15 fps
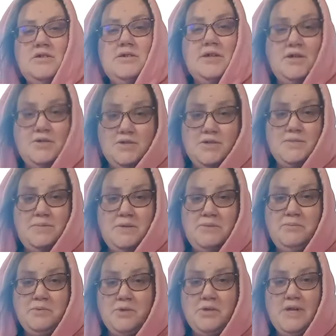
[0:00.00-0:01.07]
You know, to the
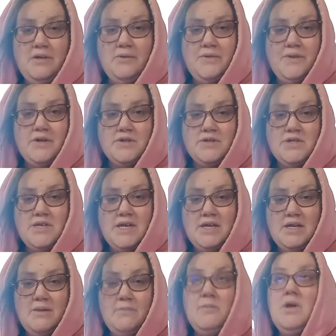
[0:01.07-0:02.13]
people out there
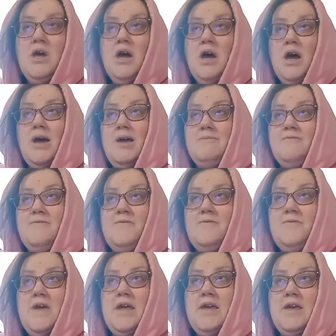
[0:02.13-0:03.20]
saying I'm
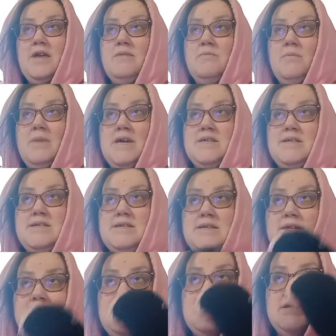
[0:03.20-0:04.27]
faking my
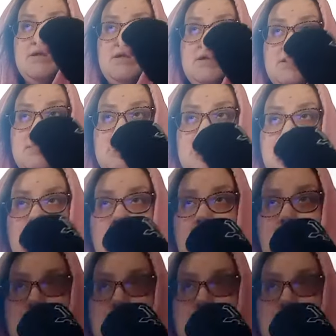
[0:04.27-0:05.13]
sicknesses.